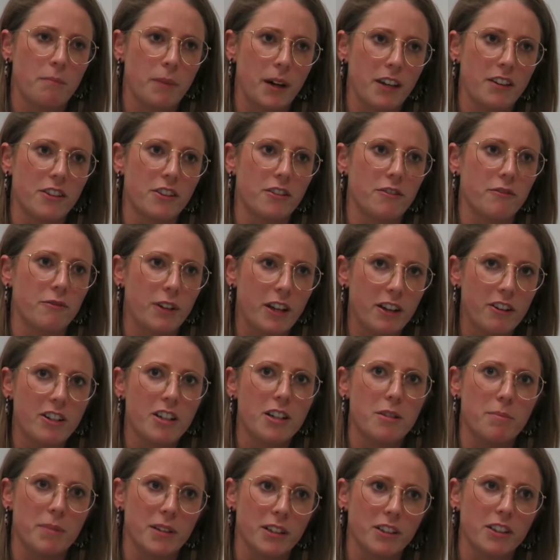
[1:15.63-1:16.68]
but the
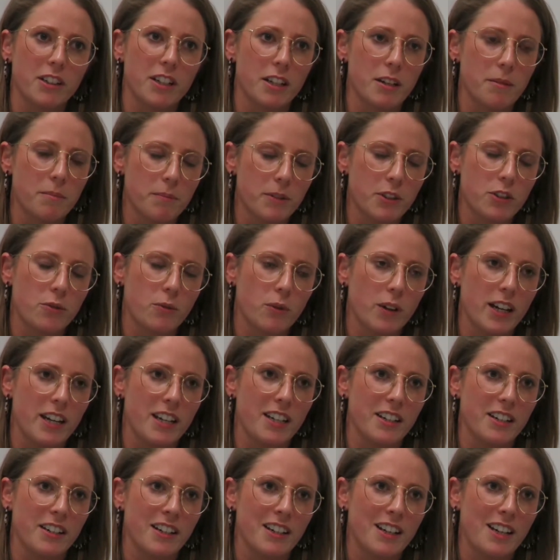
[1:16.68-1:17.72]
variability
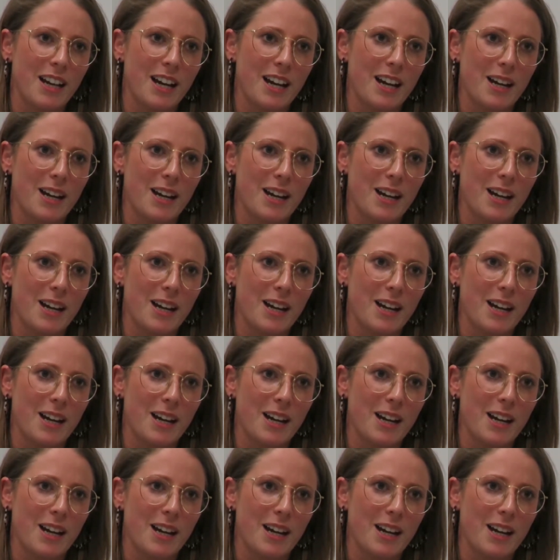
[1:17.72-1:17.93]
between